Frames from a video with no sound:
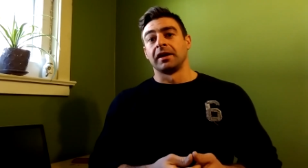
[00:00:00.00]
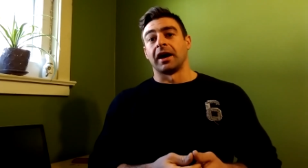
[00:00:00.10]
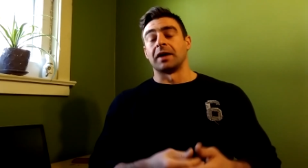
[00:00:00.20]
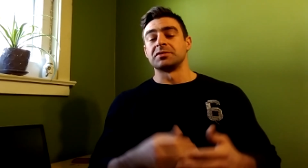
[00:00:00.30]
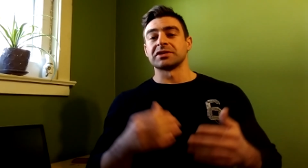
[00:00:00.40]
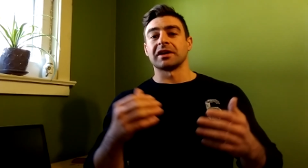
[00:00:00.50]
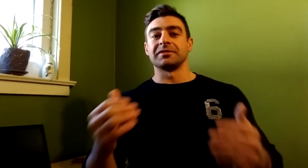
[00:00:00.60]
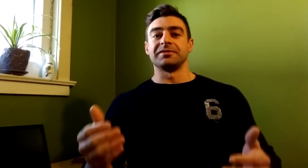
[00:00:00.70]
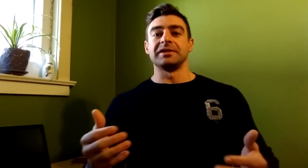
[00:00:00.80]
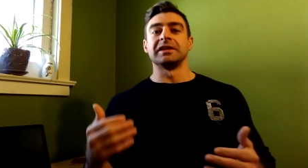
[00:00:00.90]
I'm just kind of
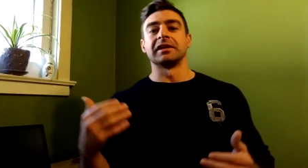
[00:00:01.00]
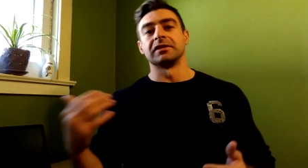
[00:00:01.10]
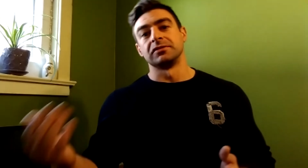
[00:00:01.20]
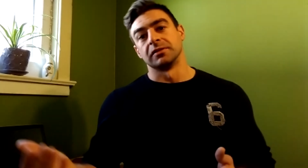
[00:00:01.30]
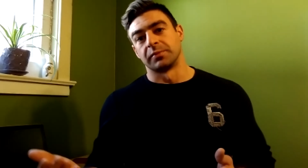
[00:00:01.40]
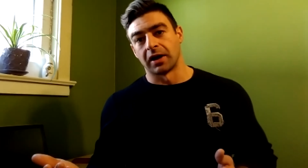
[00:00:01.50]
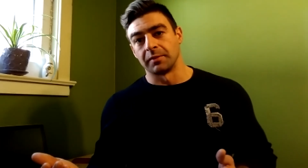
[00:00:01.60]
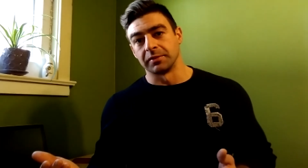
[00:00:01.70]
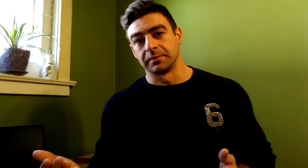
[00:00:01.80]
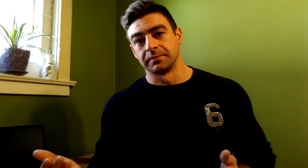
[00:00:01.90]
feeding into a problem.